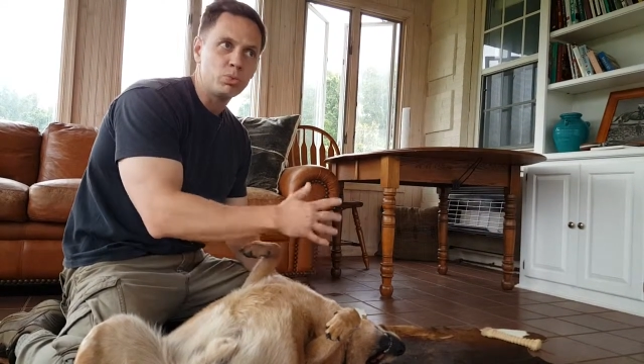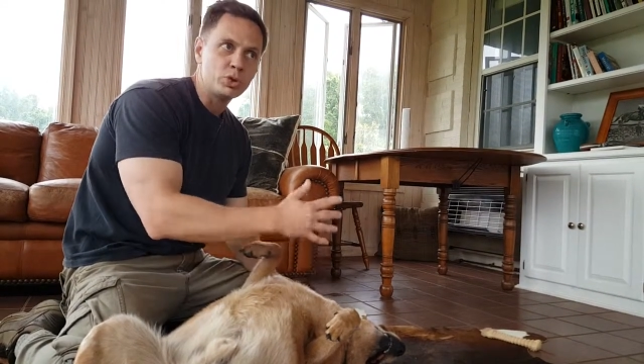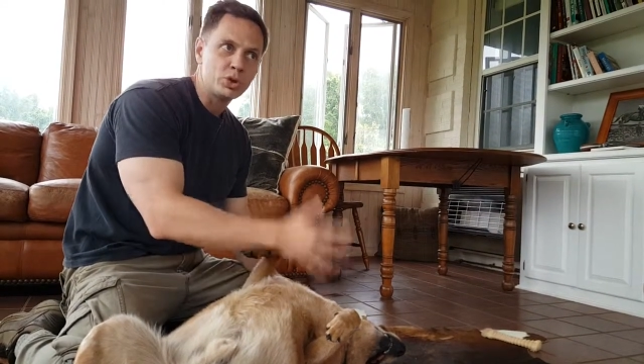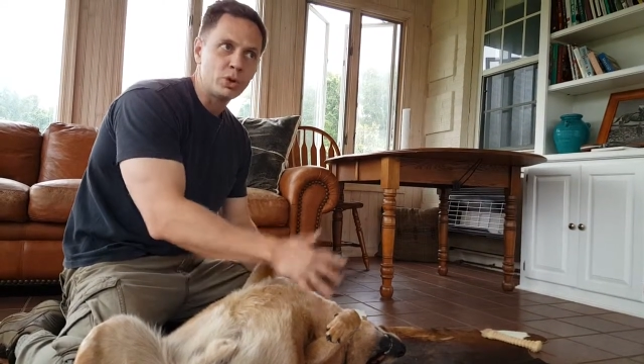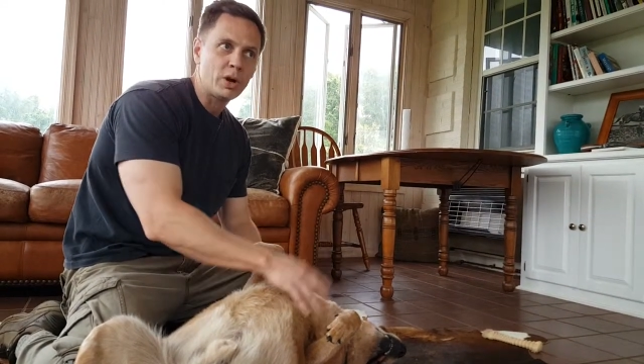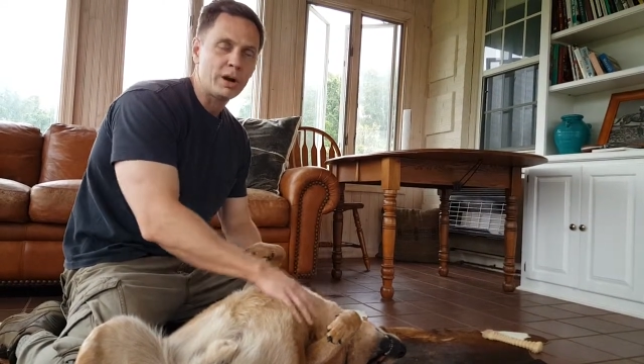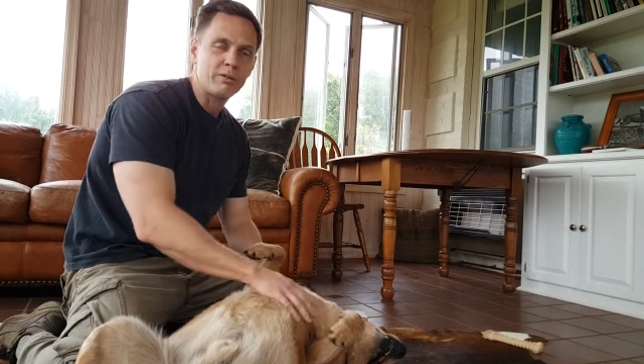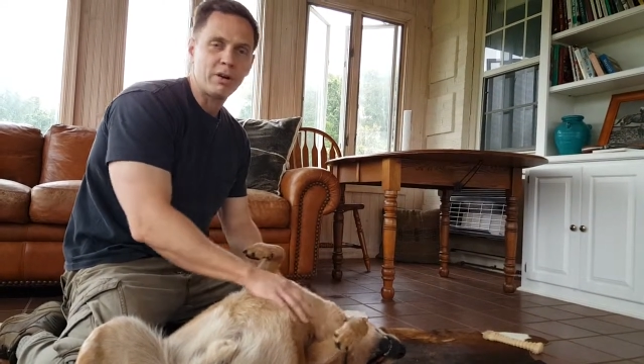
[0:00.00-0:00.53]

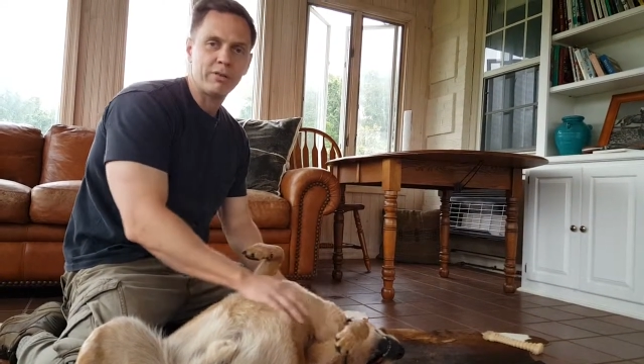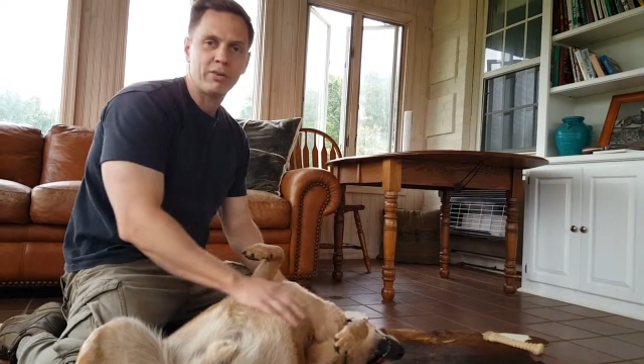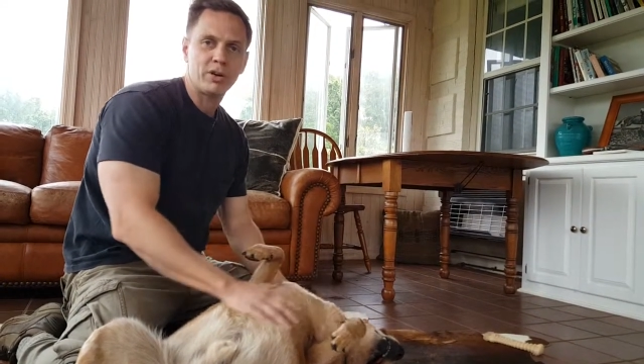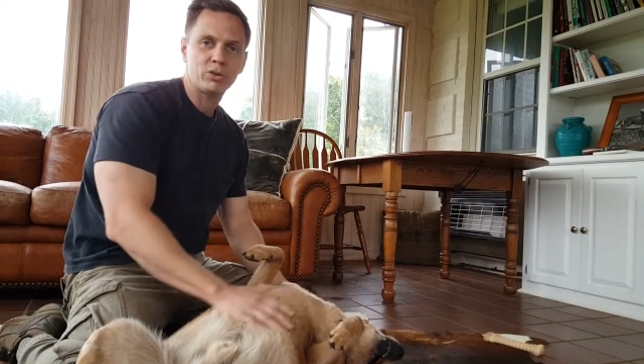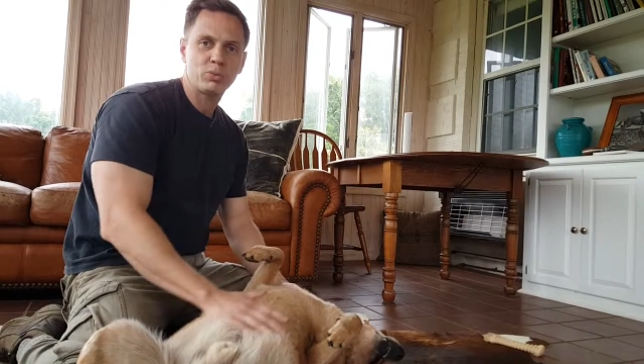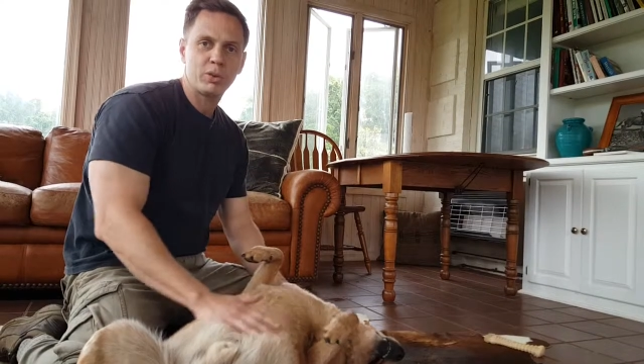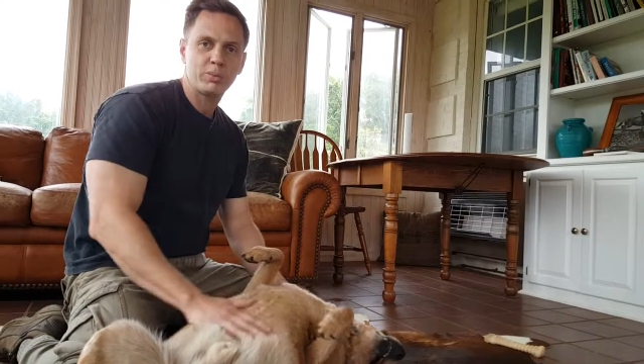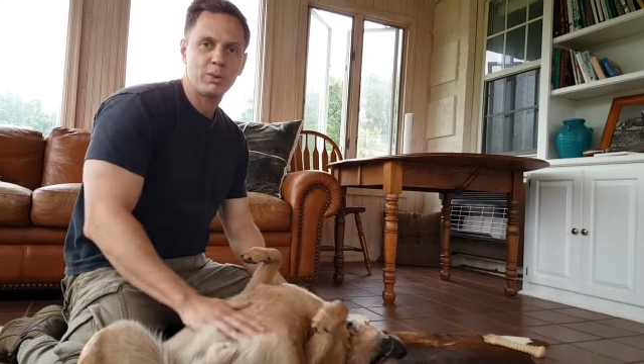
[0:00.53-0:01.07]
Should I
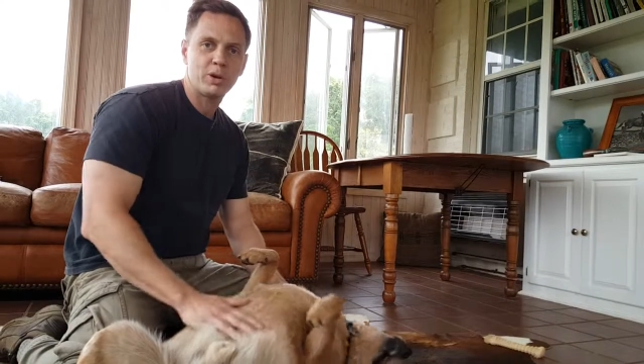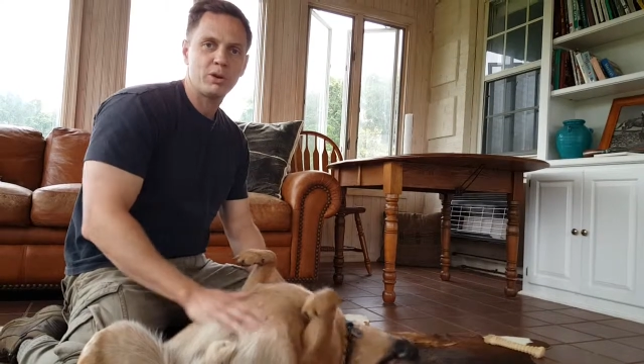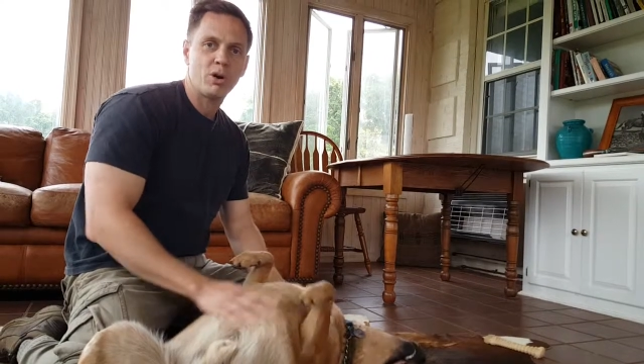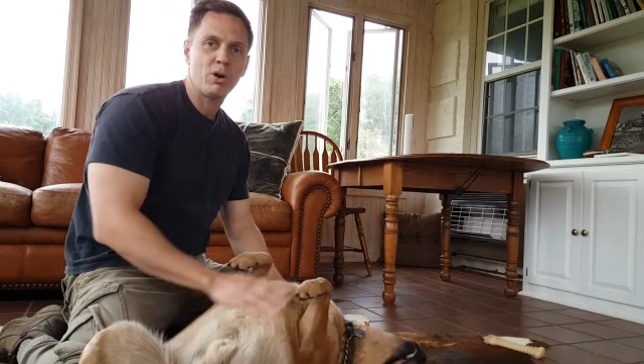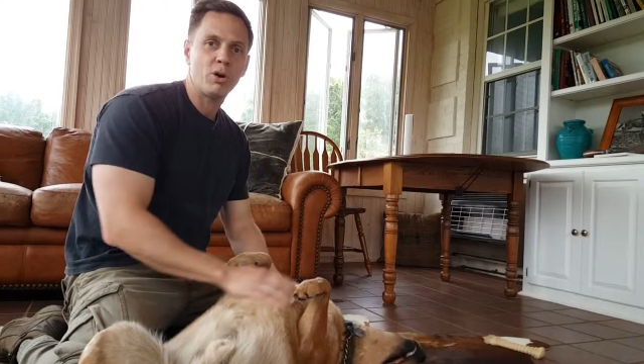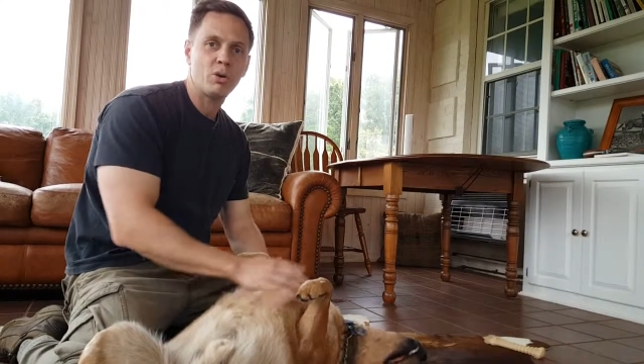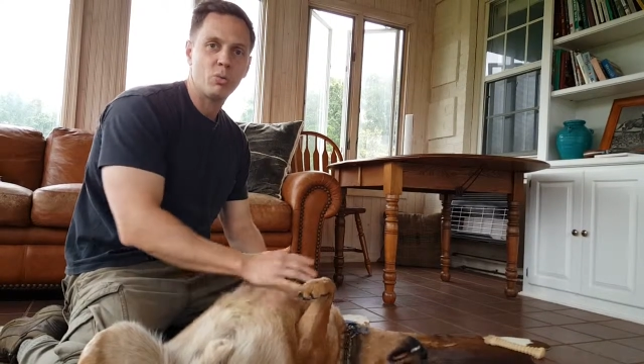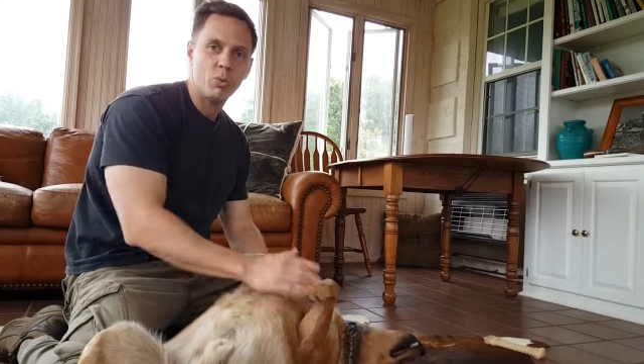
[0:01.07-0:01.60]
roughhouse with my
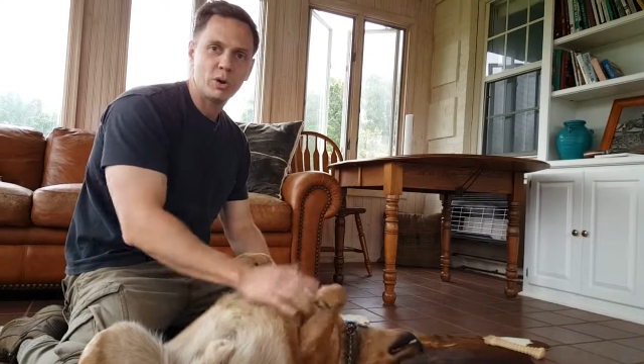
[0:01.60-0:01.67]
dog?